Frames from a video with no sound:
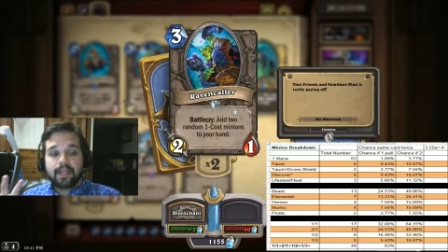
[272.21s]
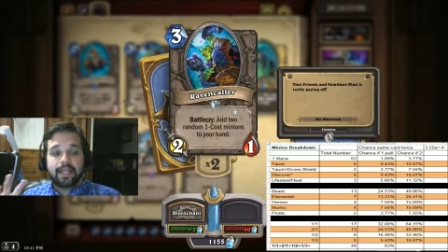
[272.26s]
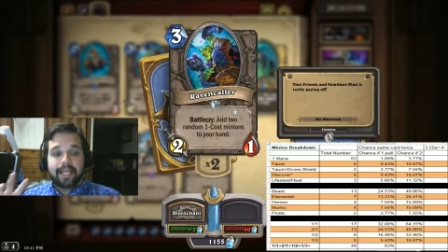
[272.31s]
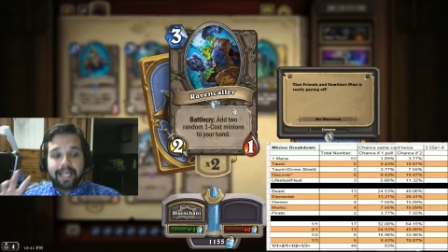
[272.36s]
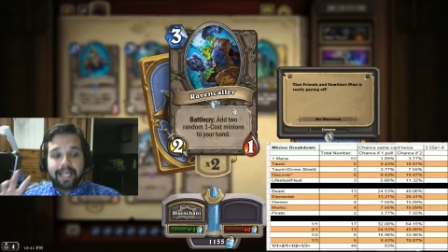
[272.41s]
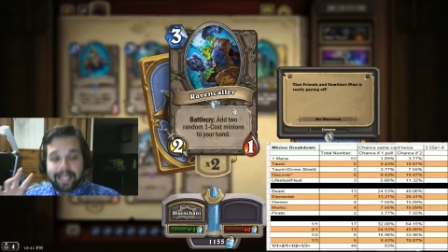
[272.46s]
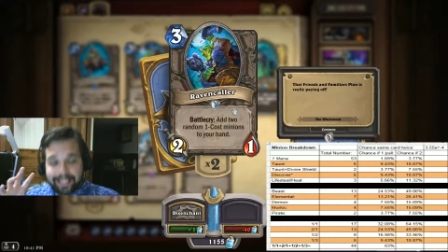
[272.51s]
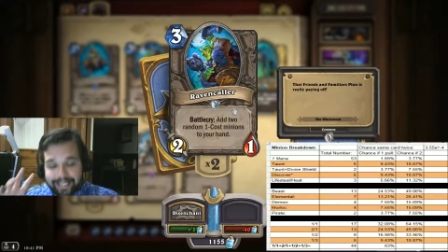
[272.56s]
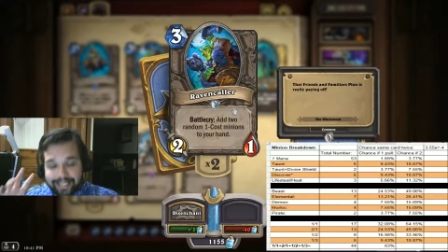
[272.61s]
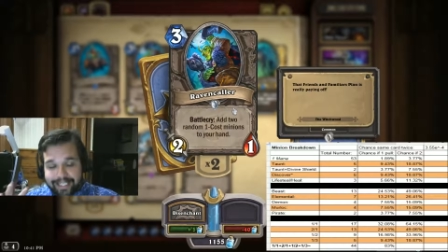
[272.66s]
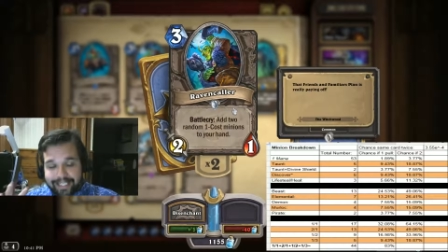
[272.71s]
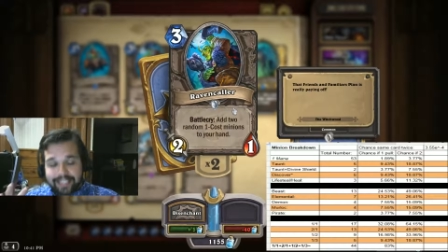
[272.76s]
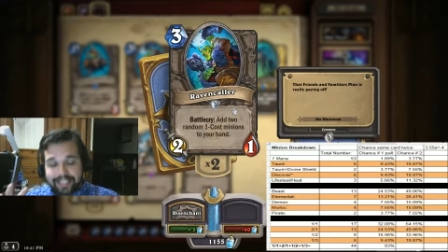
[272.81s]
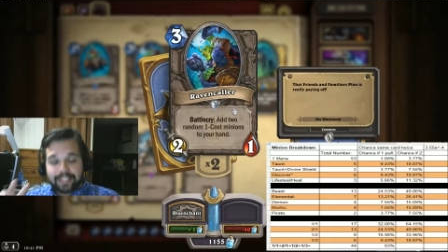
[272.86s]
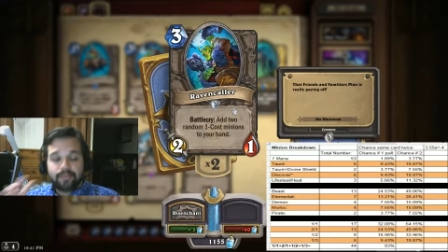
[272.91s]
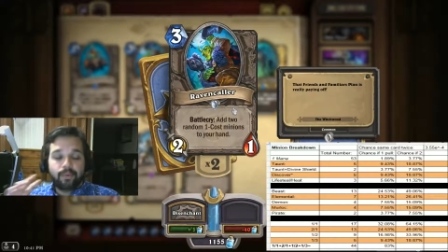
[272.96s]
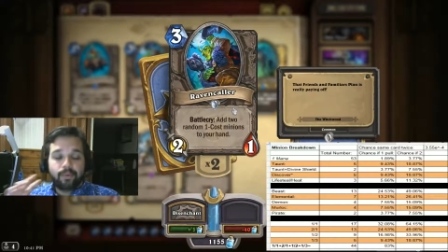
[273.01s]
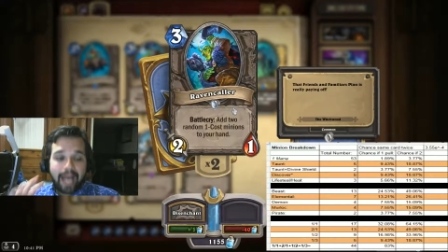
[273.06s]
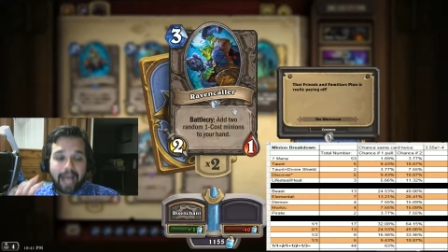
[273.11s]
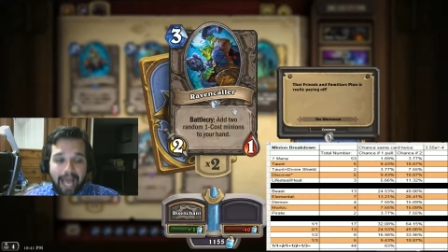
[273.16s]
at least
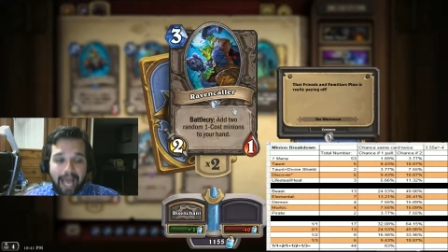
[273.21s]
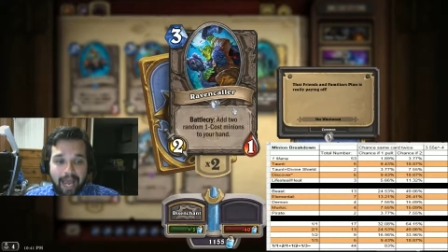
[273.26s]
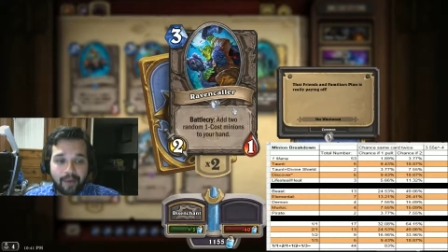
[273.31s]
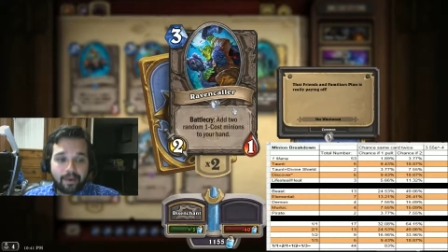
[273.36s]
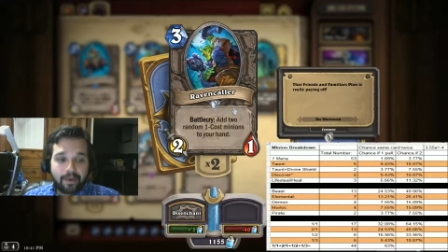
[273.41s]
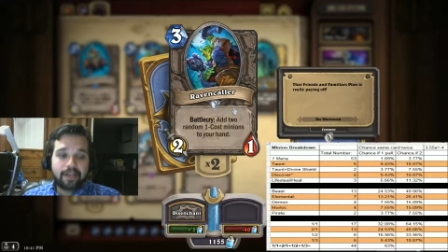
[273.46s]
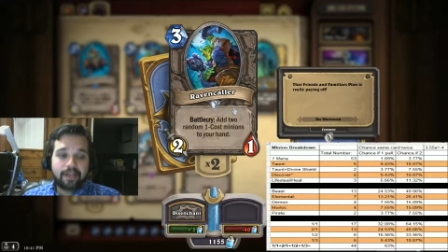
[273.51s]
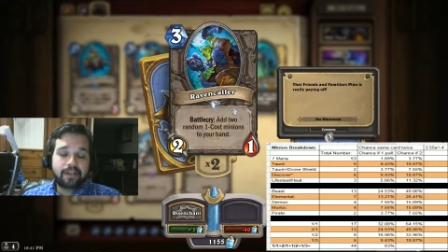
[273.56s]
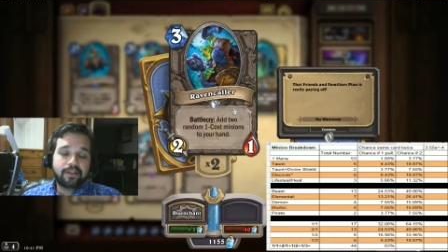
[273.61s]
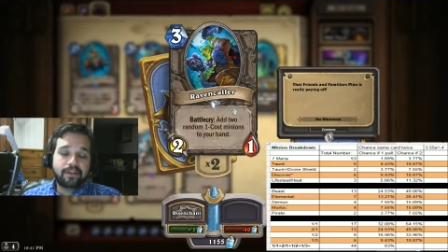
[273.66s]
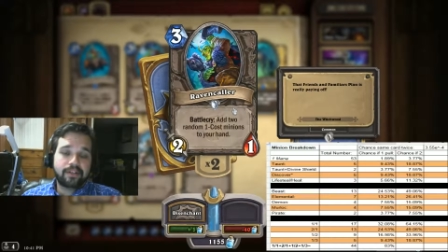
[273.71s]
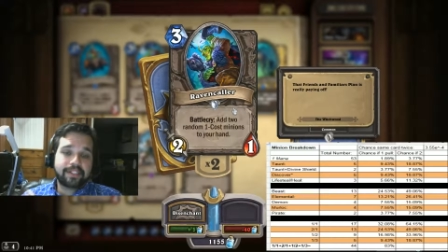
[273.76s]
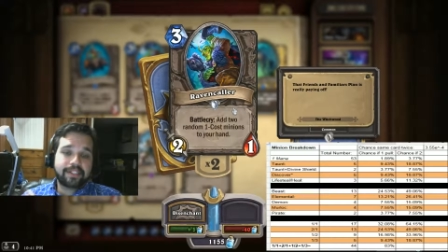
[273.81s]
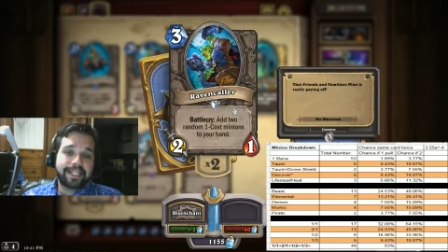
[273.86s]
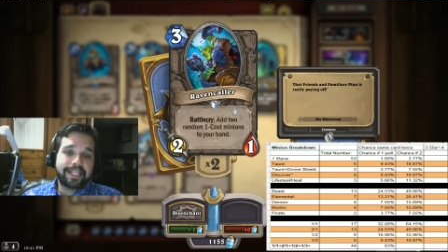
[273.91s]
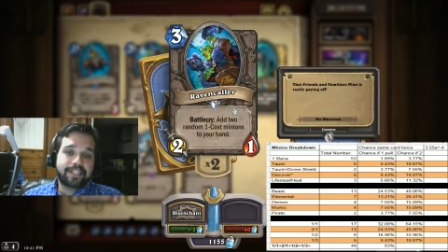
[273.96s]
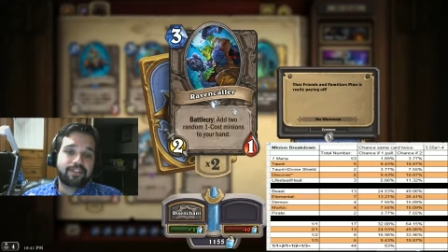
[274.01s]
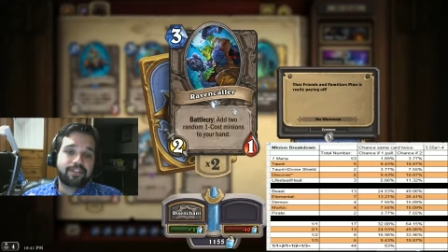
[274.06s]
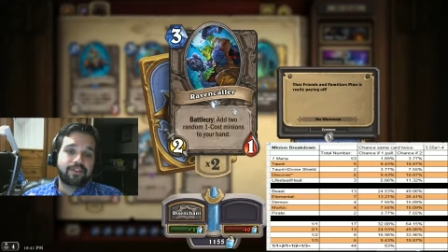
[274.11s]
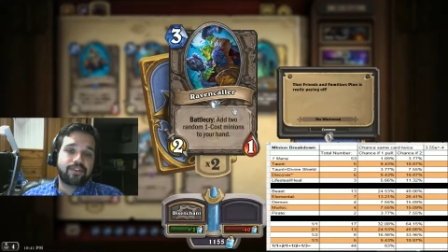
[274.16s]
what I want to do, is
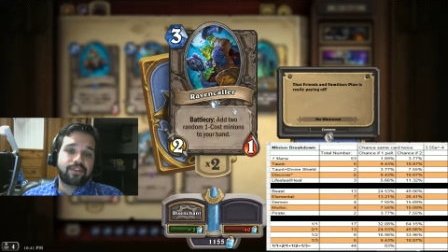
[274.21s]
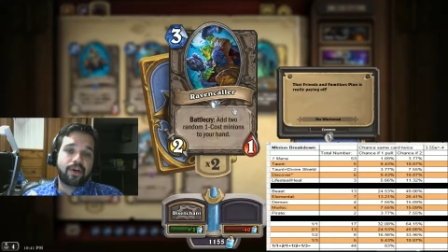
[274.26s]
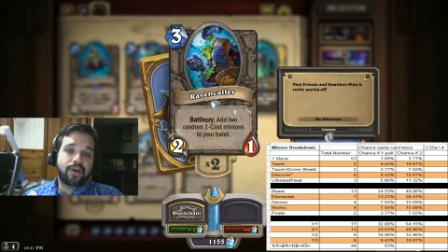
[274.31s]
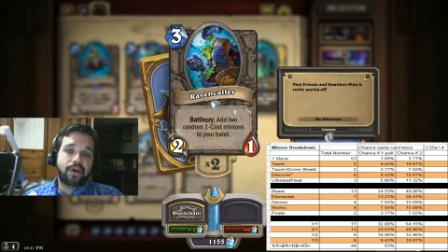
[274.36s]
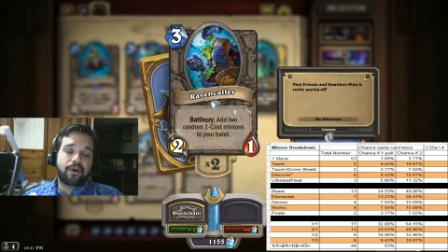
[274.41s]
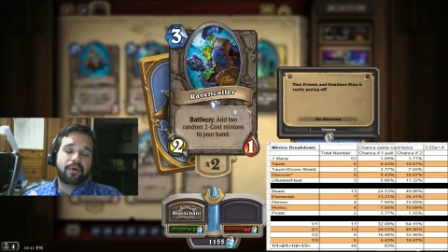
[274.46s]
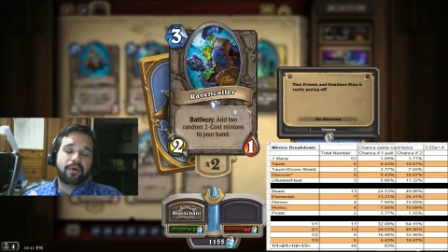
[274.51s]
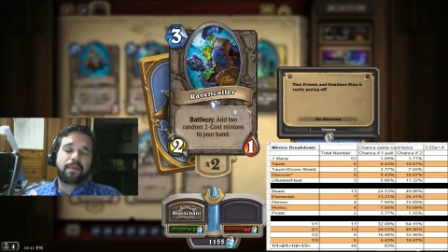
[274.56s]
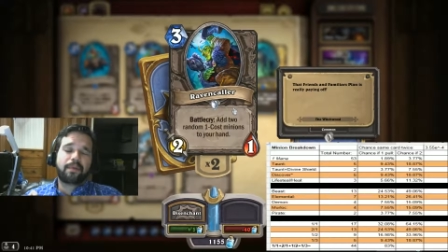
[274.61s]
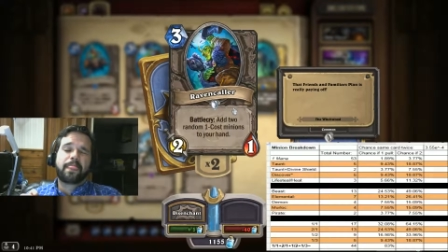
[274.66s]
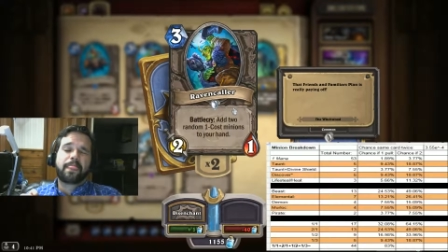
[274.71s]
let you know